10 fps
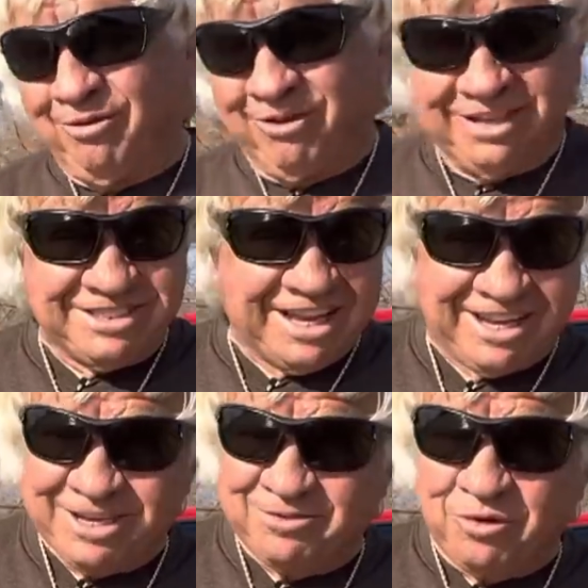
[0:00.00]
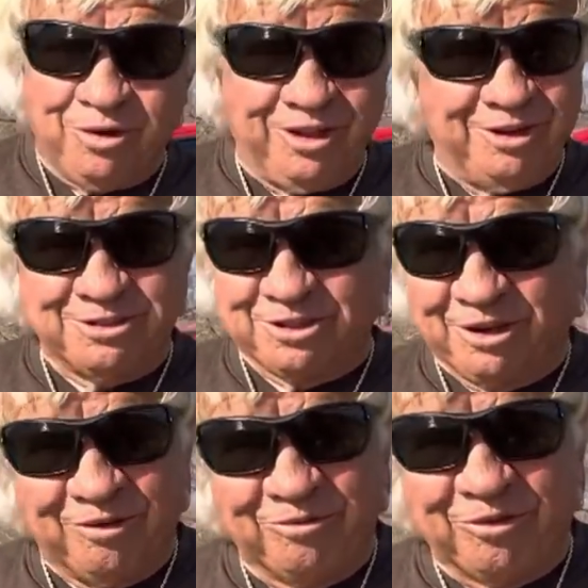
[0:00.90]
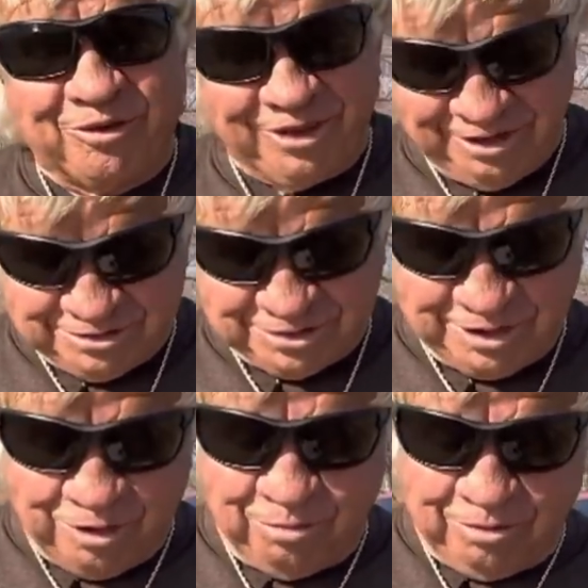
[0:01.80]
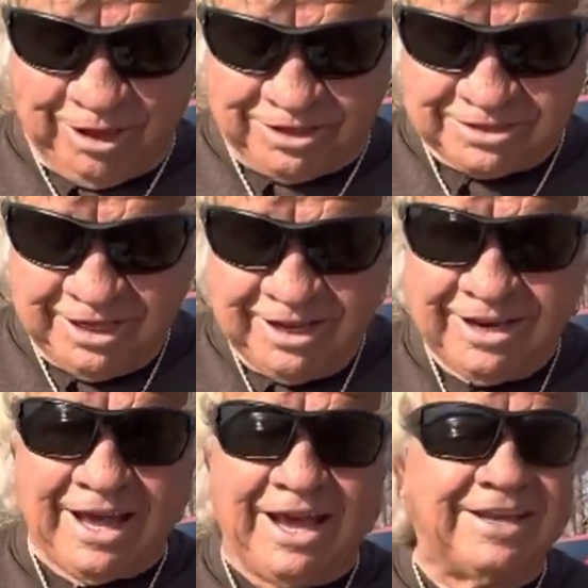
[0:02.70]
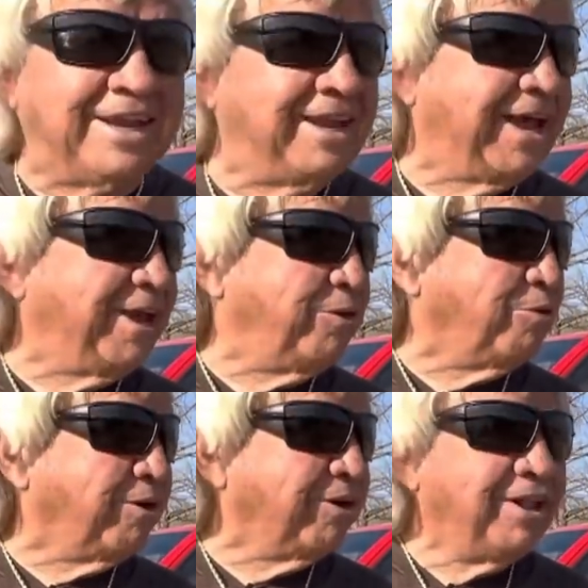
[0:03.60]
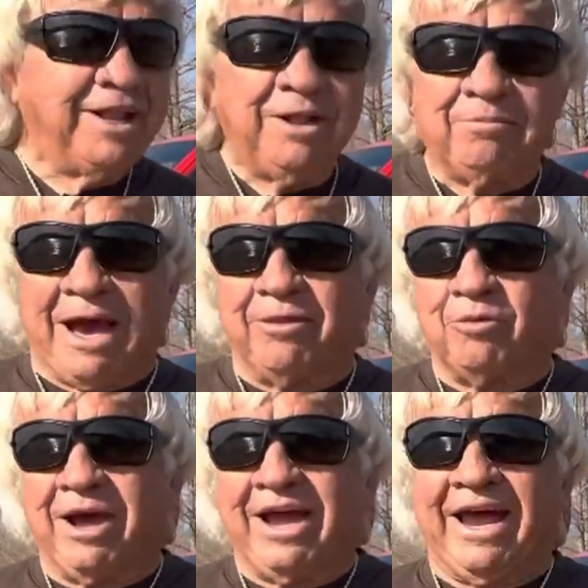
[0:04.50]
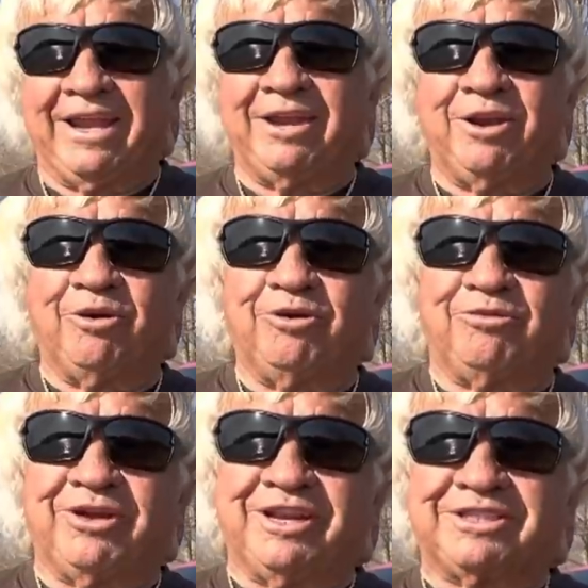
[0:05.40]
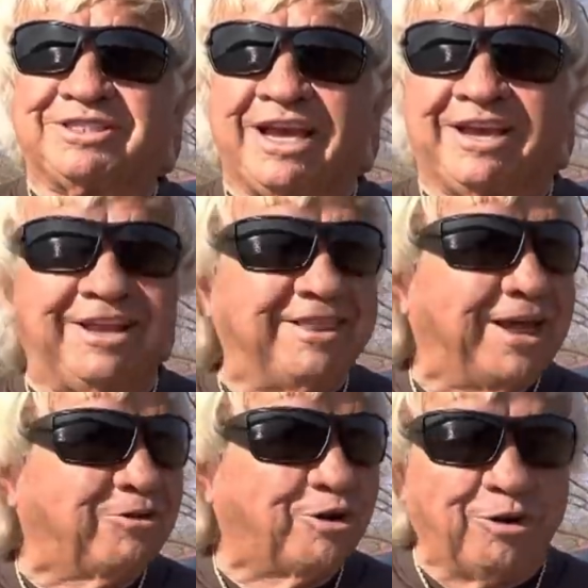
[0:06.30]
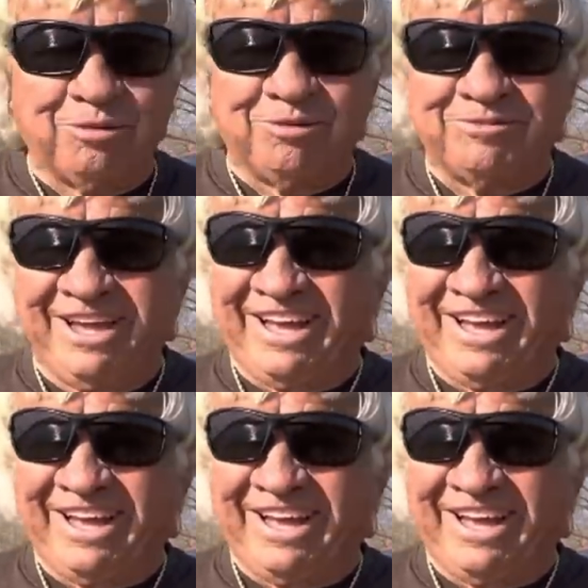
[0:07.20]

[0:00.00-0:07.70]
What is that? That's forty years ago. forty years ago plus. nineteen eighty-one. By the way, I didn't know who finished second in that tournament.